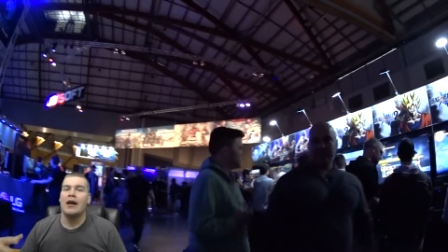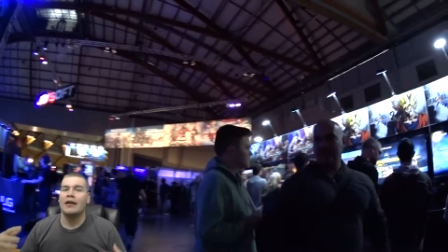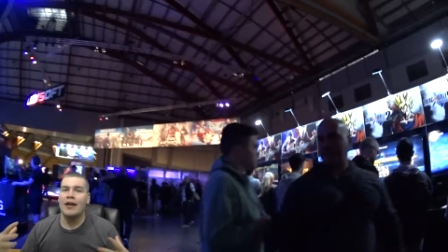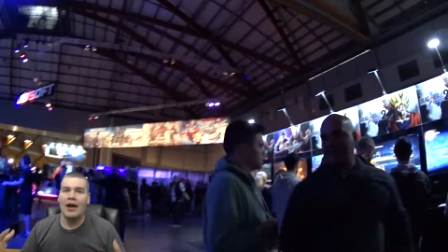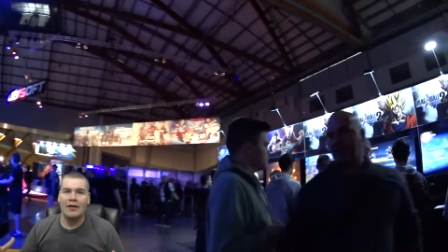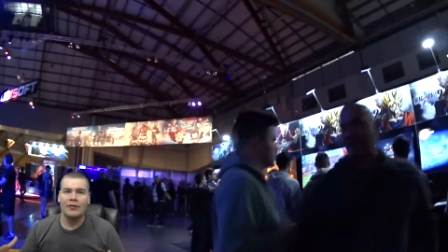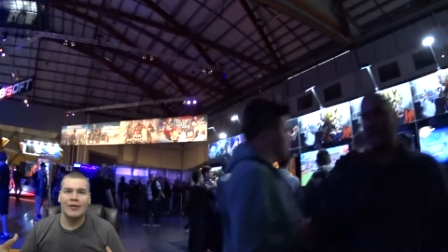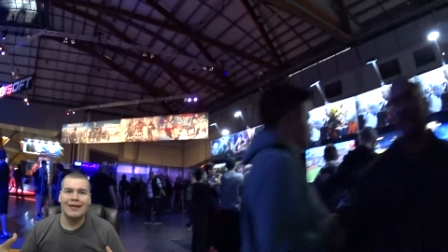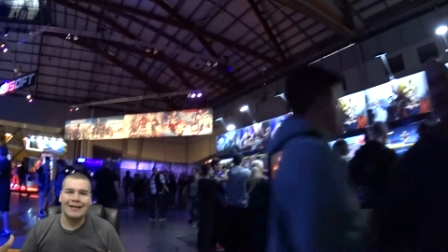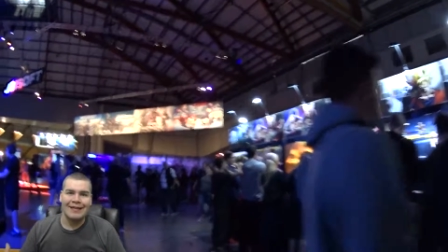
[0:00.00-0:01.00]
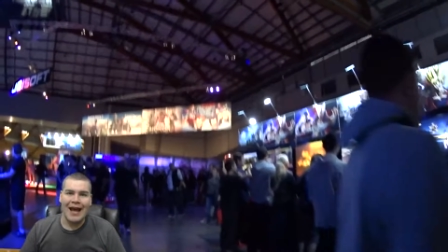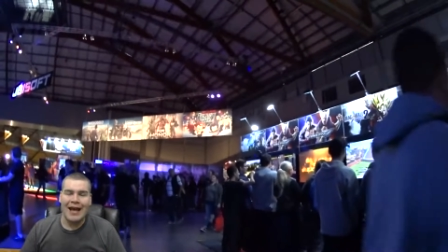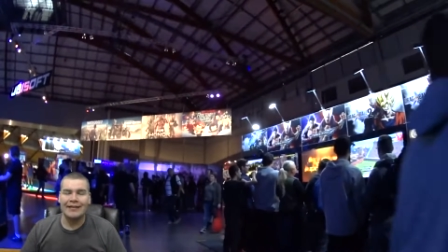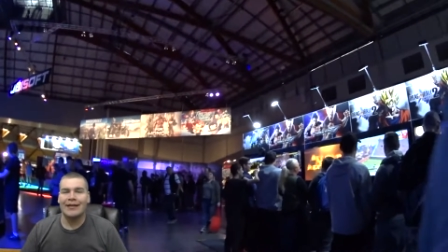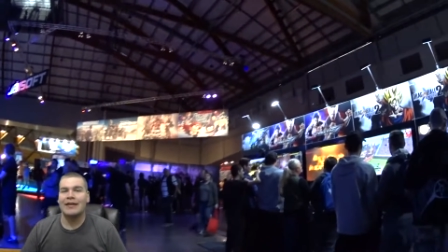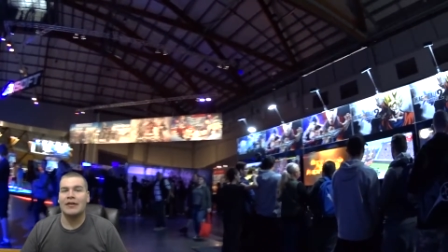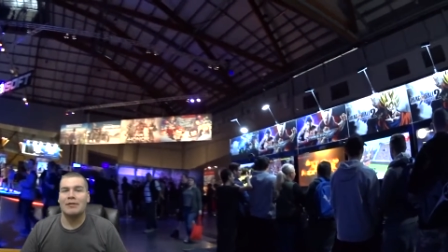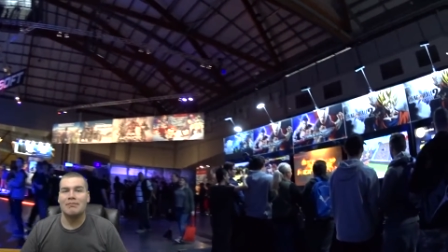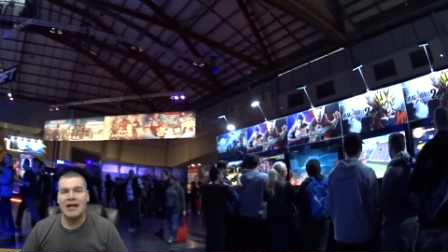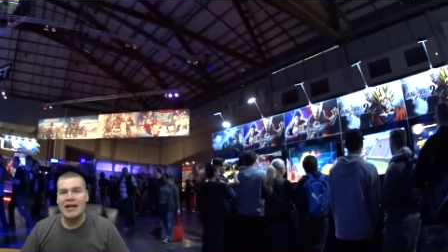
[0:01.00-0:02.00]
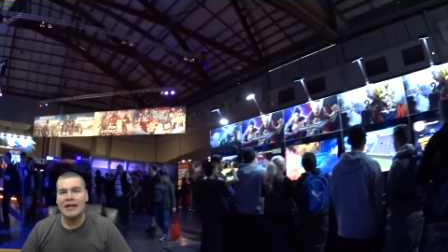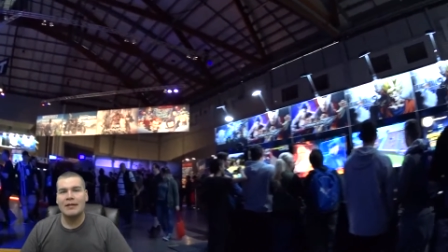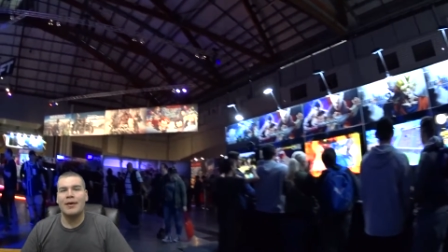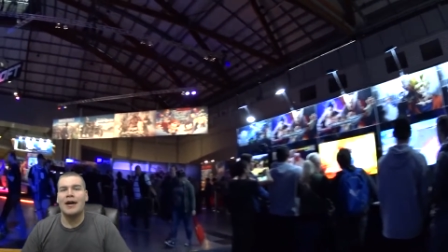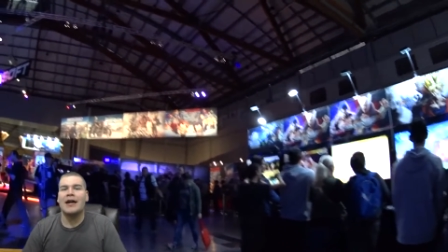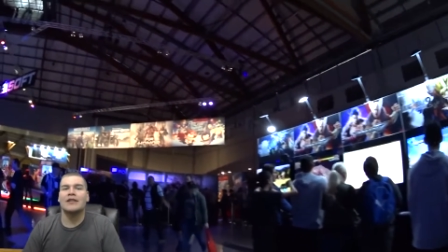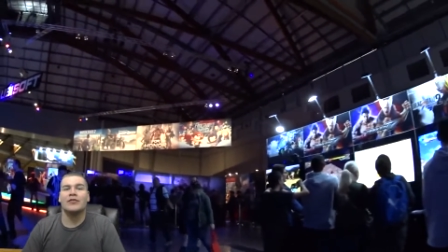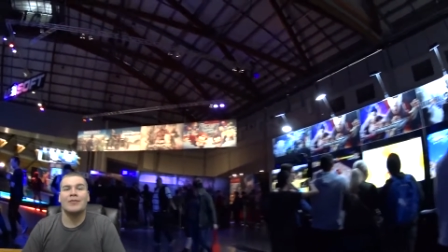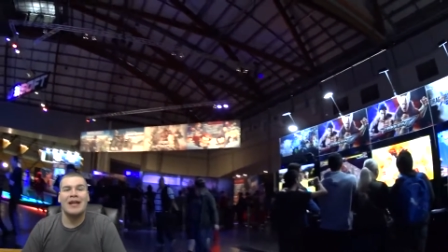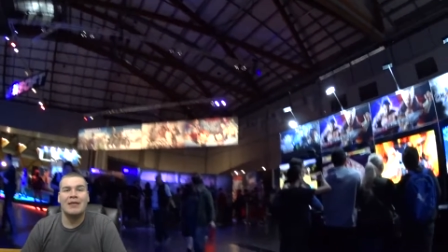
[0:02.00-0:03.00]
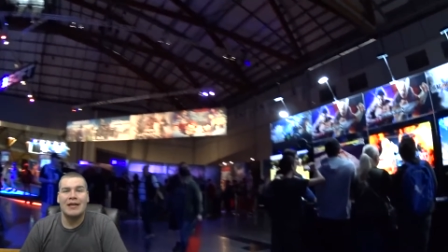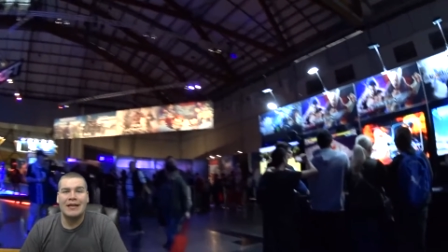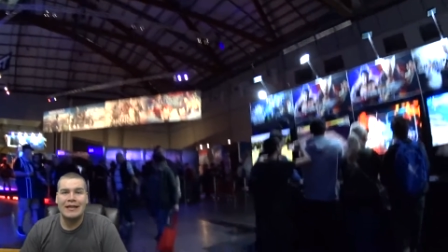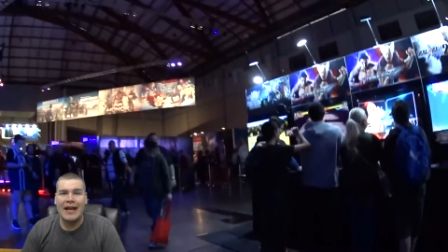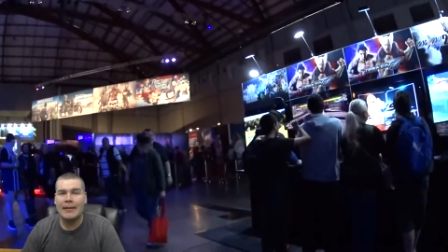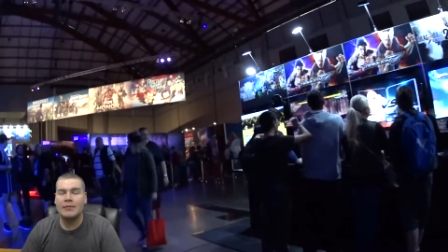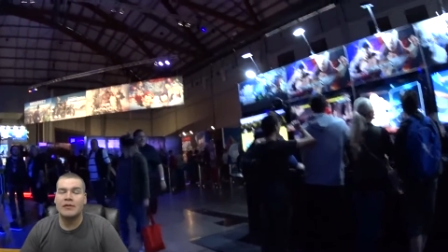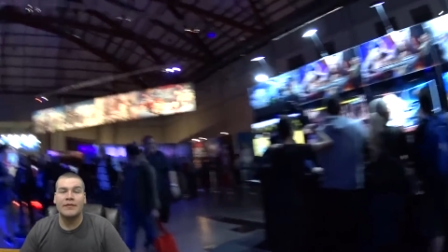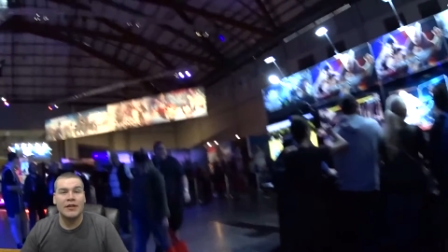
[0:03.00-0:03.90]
Covering that, I got a media pass from E B Games. For